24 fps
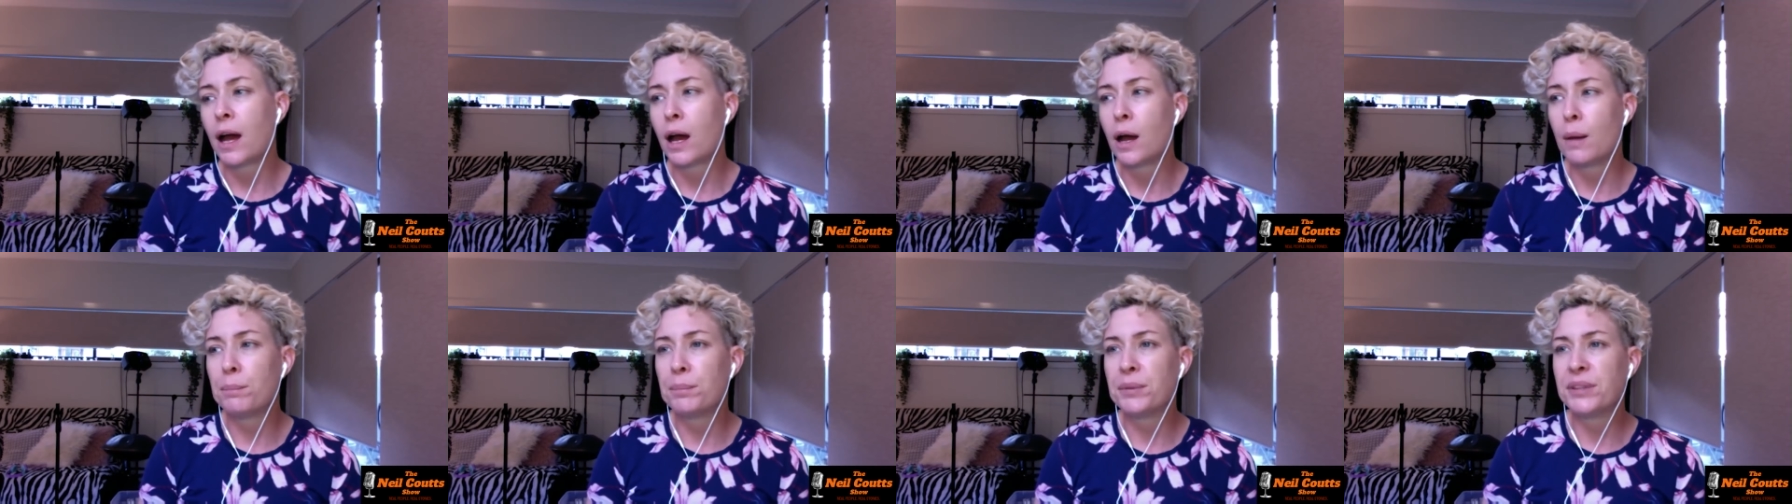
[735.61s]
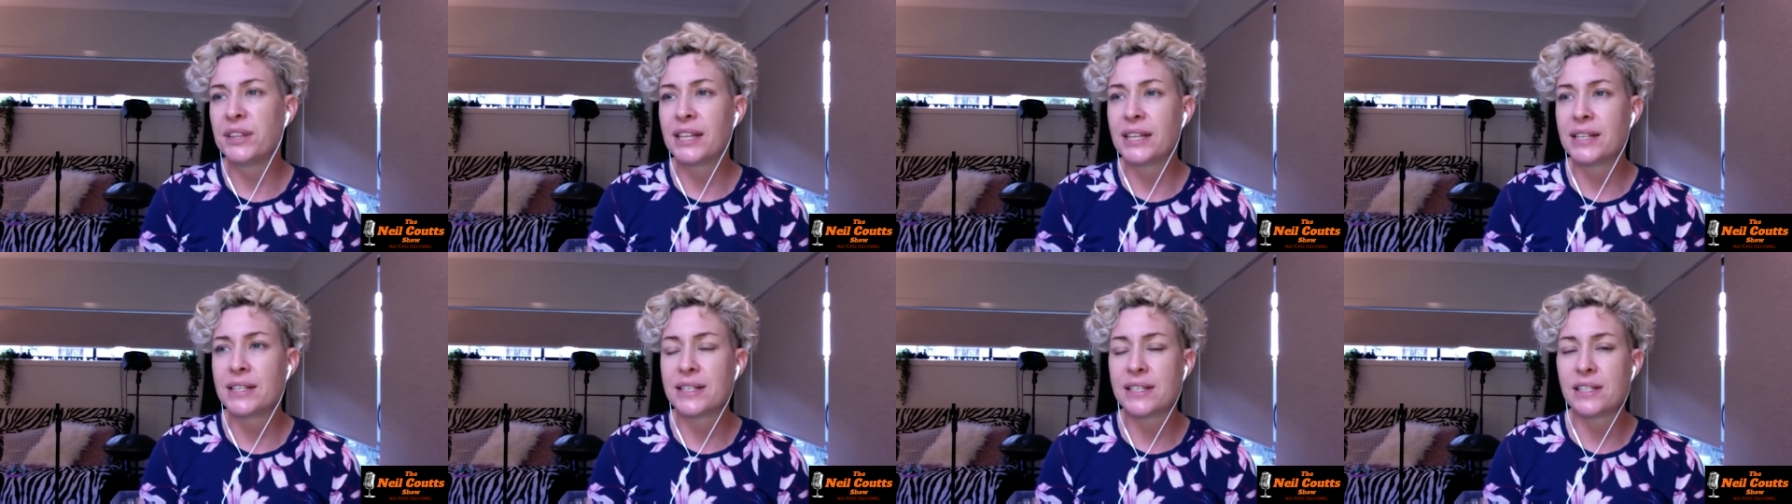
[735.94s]
Um, but
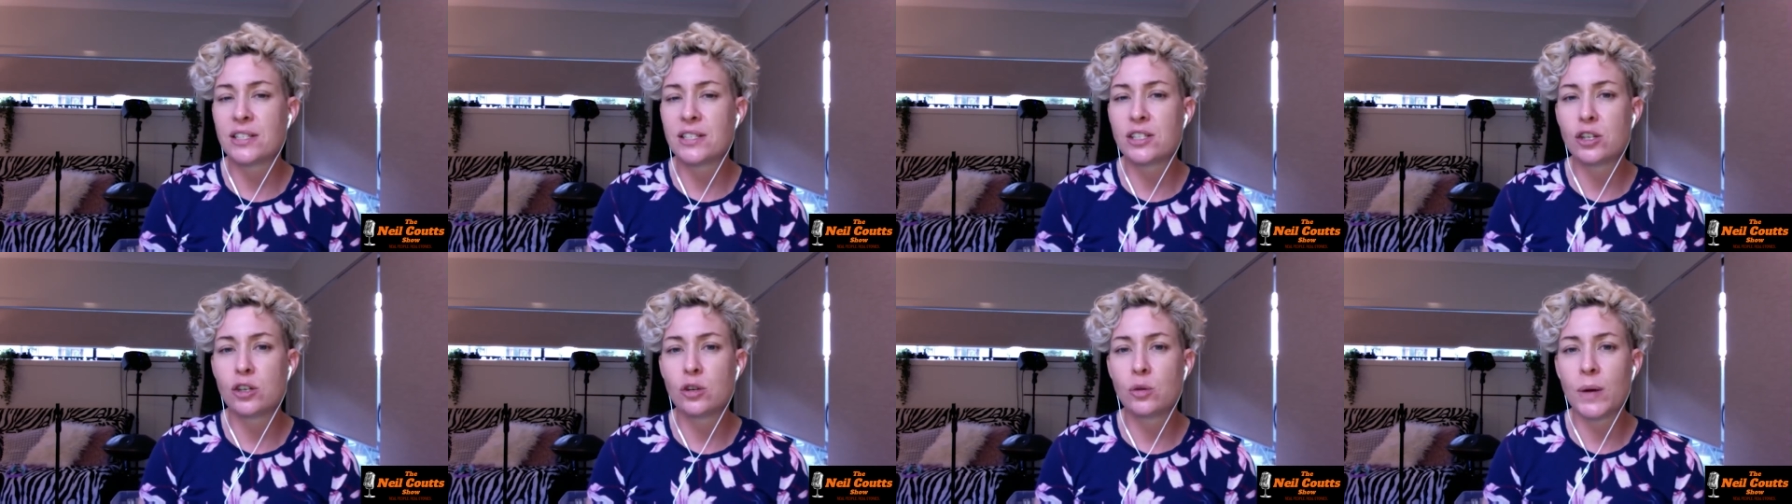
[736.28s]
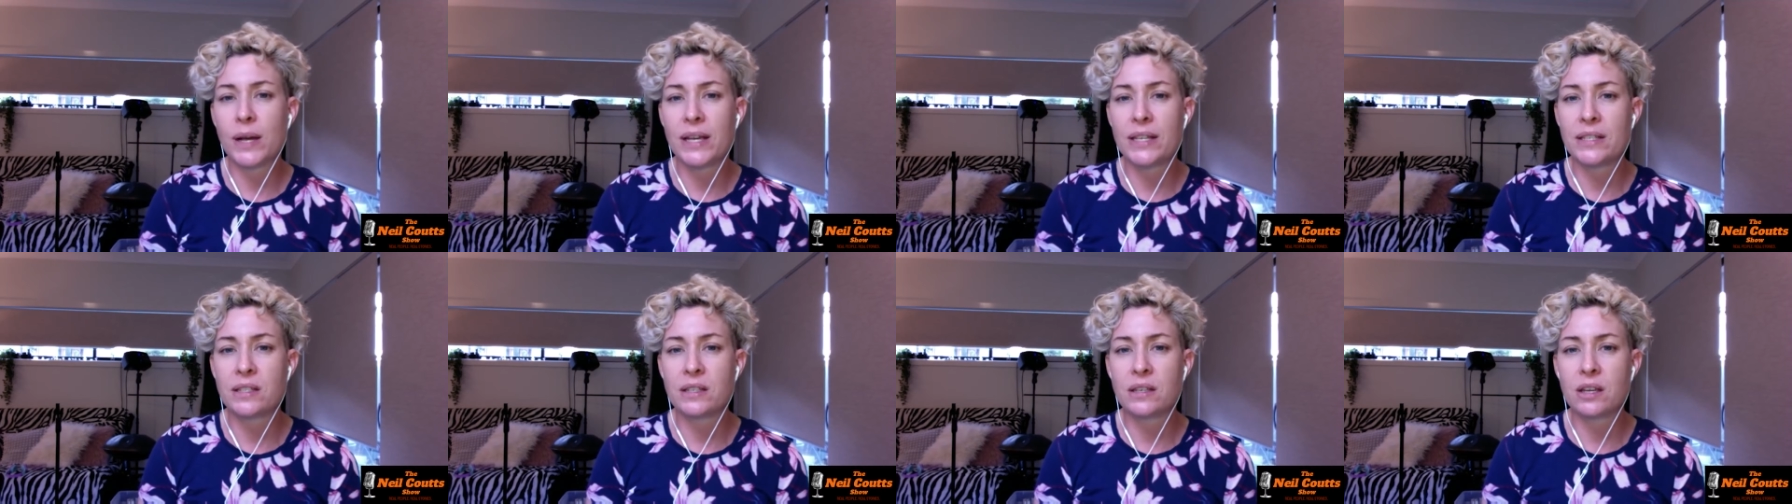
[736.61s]
that doesn't
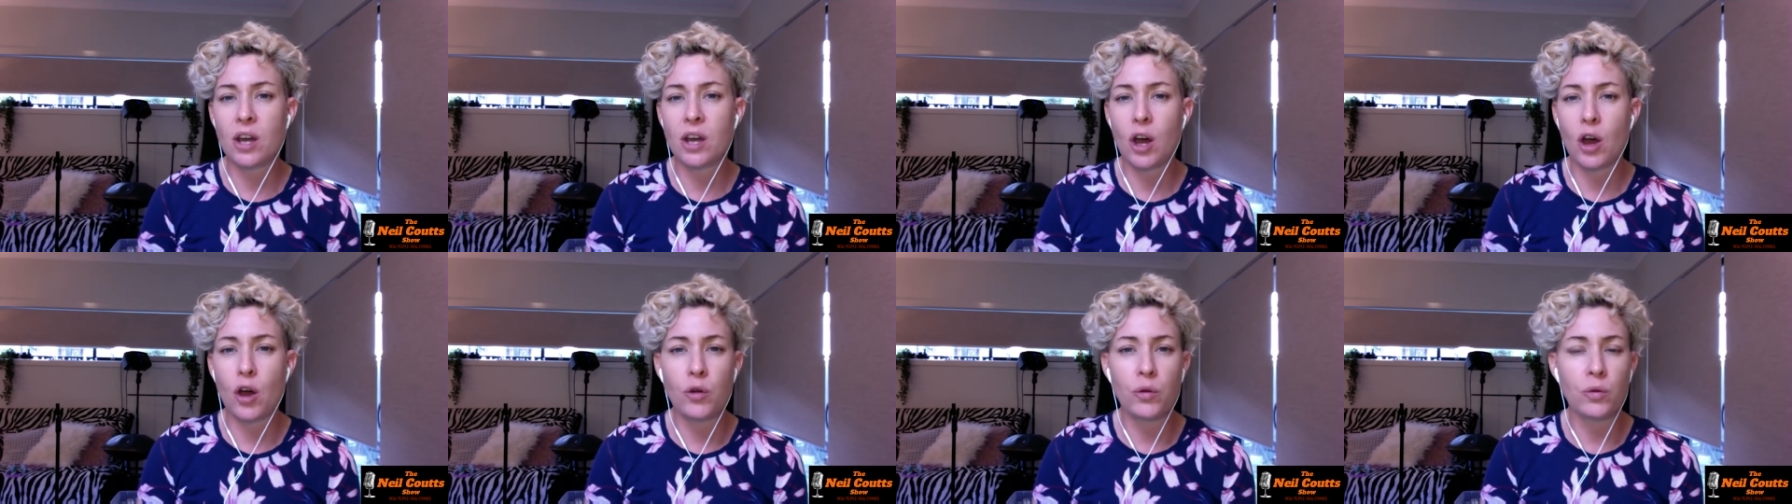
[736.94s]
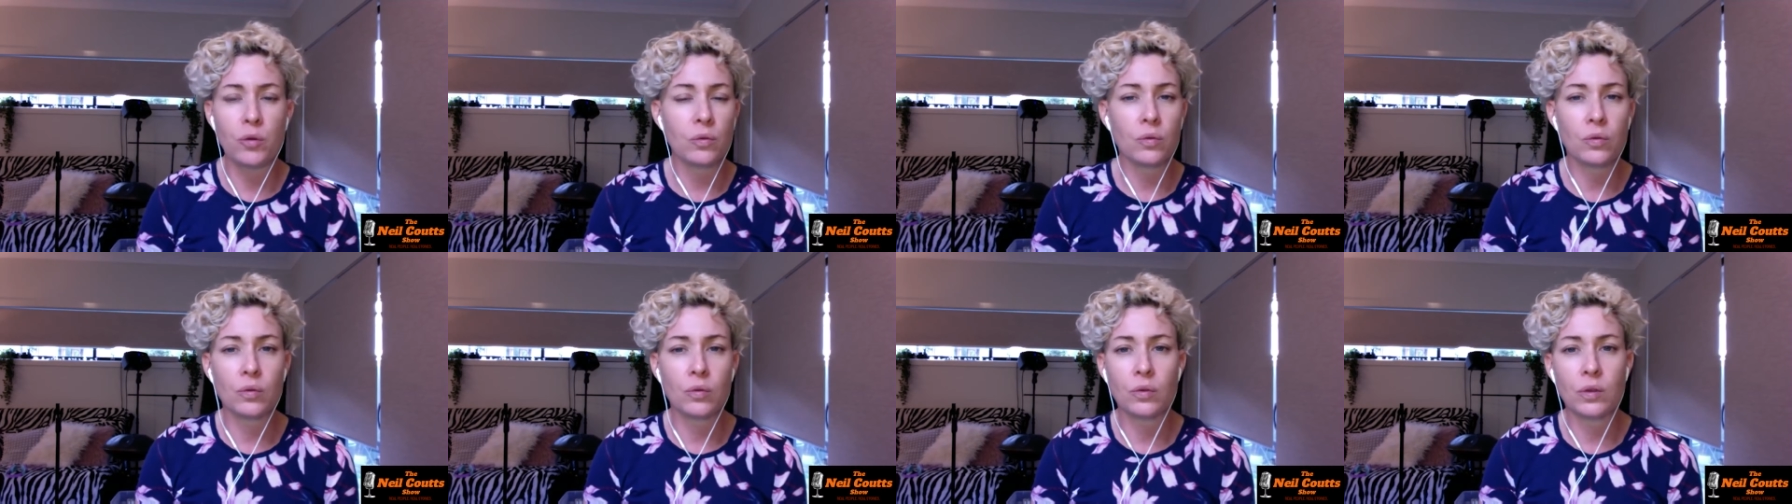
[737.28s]
always go
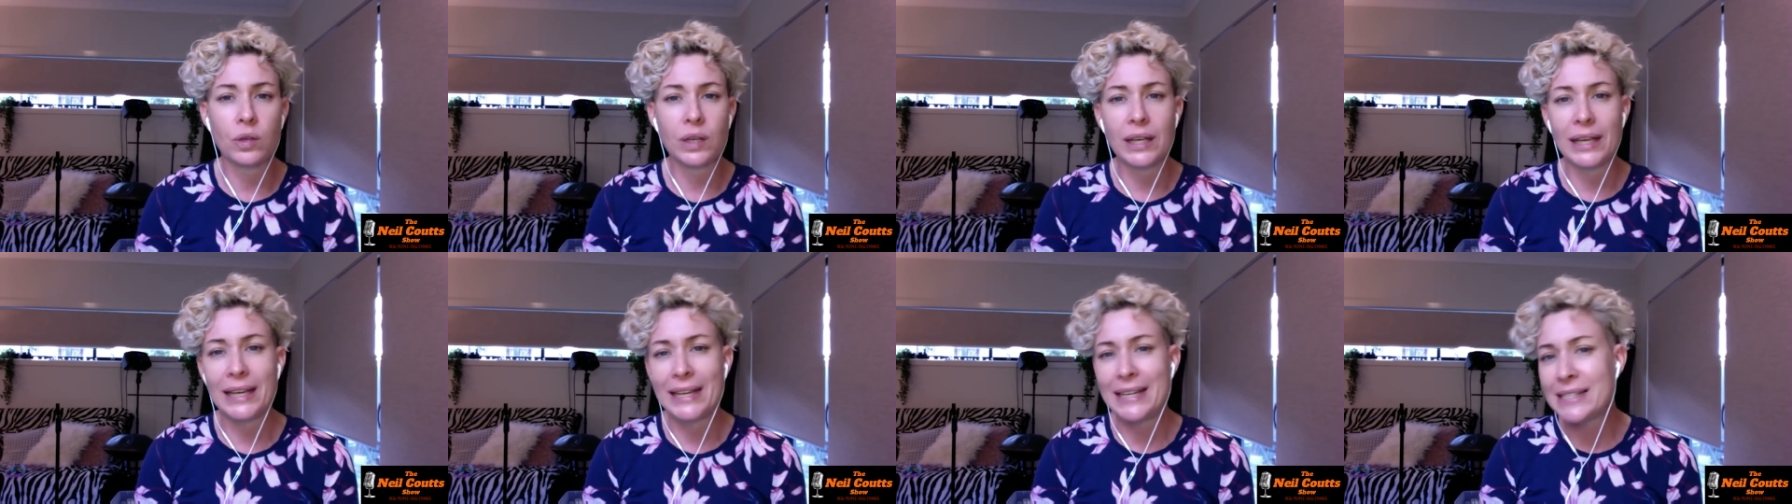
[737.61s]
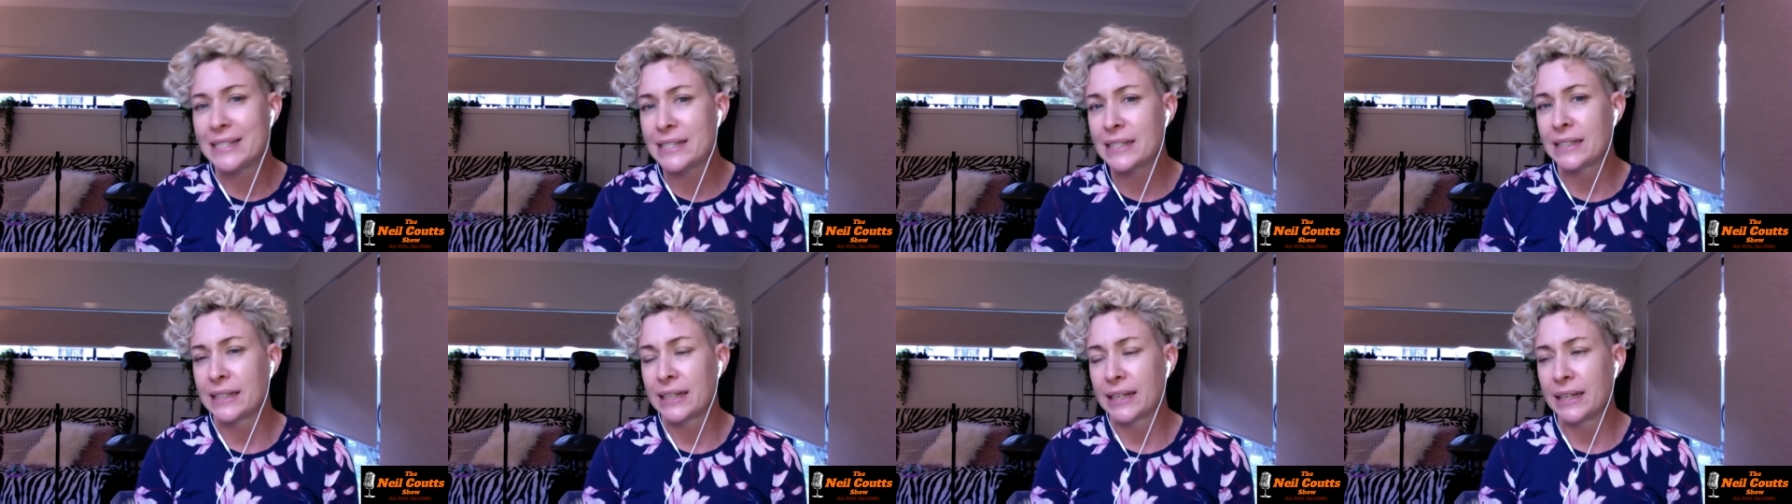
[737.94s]

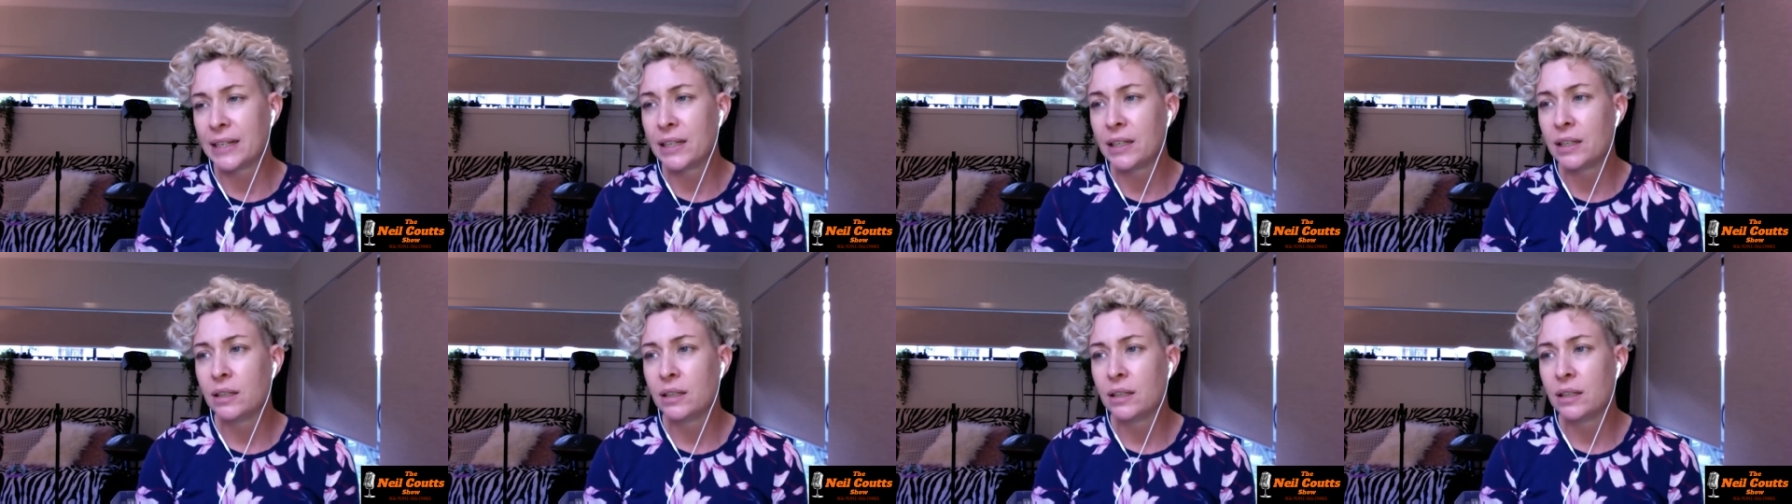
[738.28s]
easily.